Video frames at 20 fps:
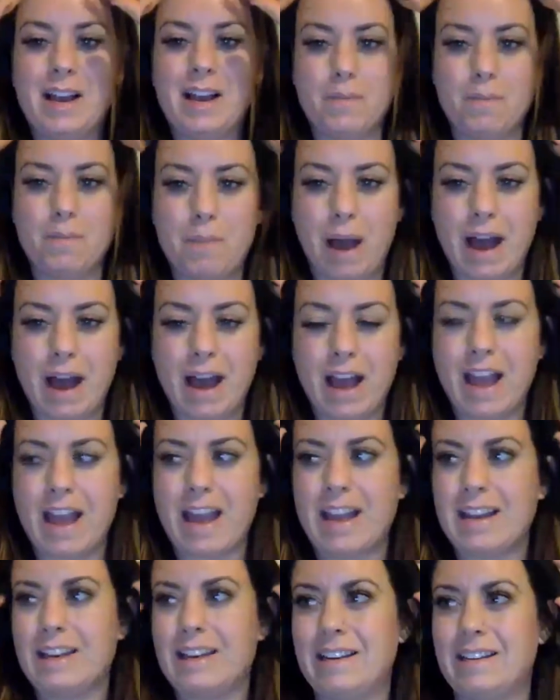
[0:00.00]

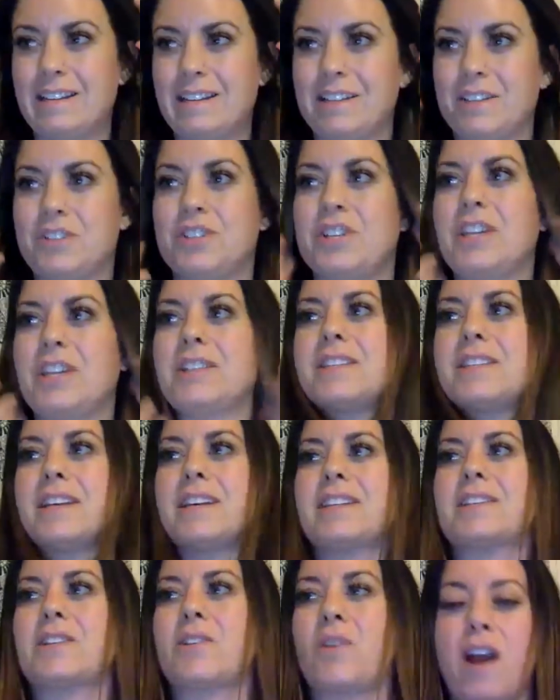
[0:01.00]
but
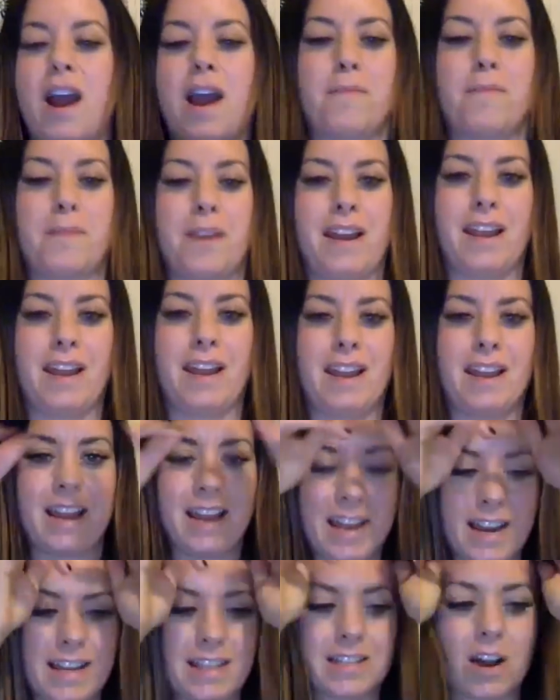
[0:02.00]
jesus criminy
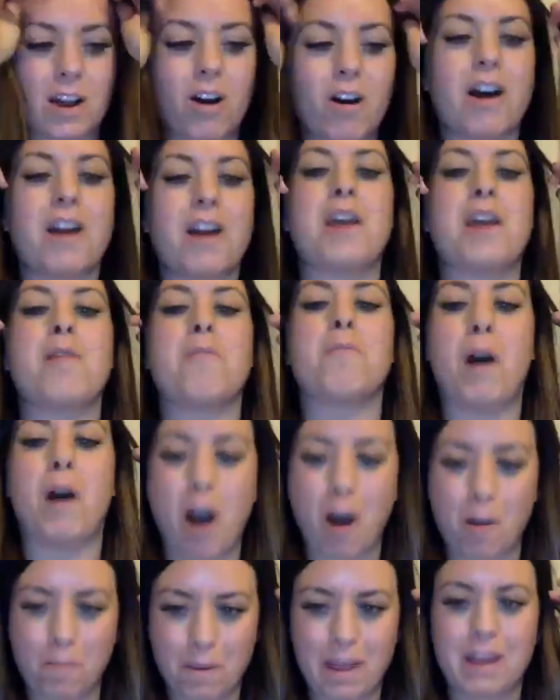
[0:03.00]
it is on and
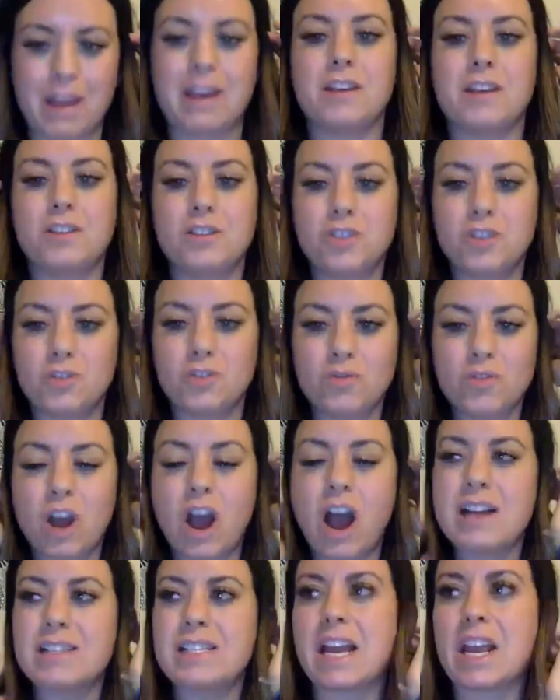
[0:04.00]
popping do
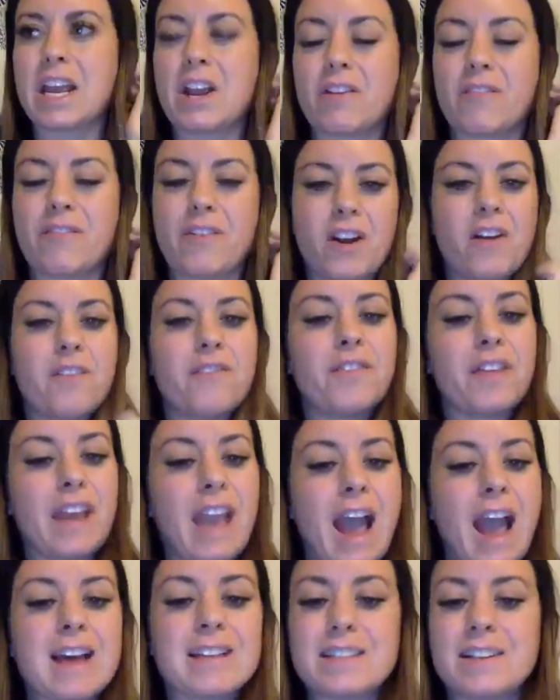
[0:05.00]
not take your foot off the
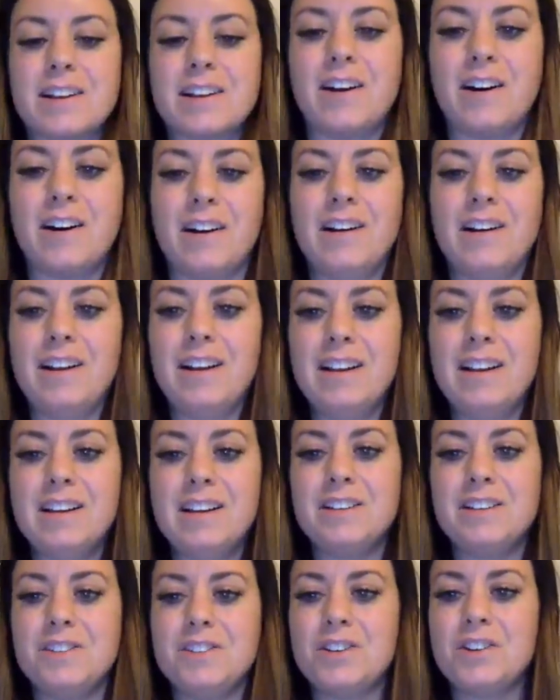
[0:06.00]
gas y'all
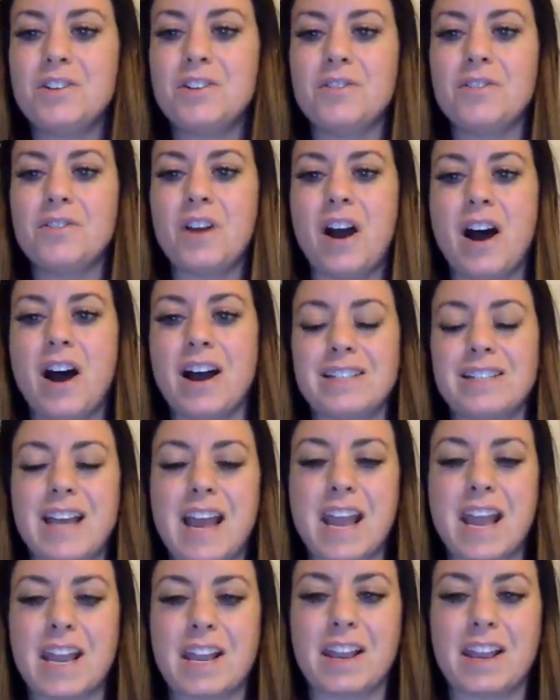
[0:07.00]
do not take